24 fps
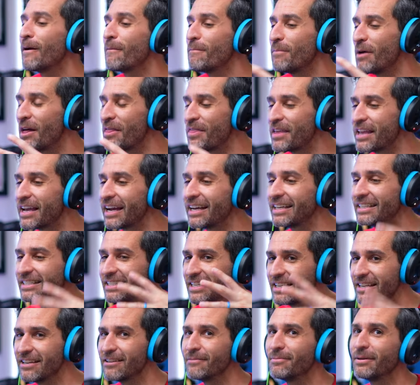but the
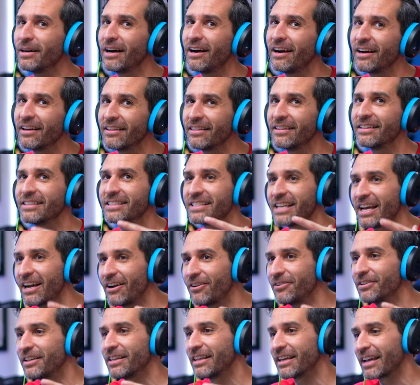idea behind the
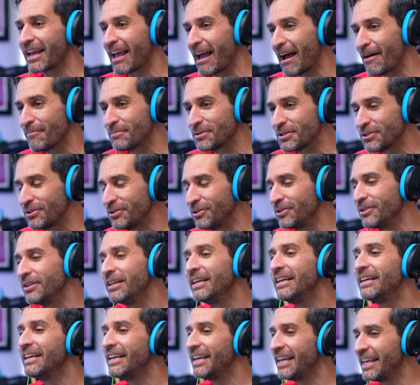sound and the capsule
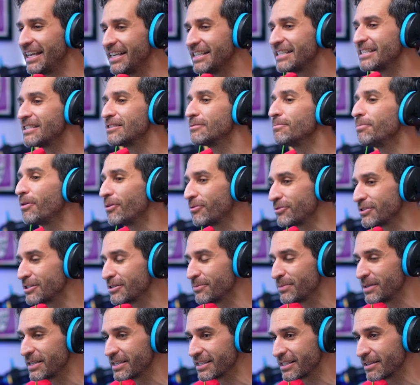is supposed to
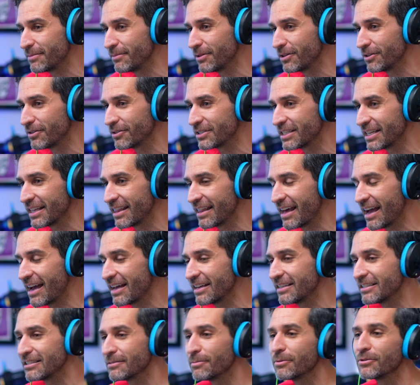be similar to that.
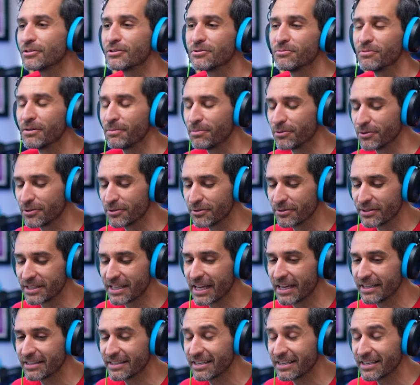It's supposed to reproduce that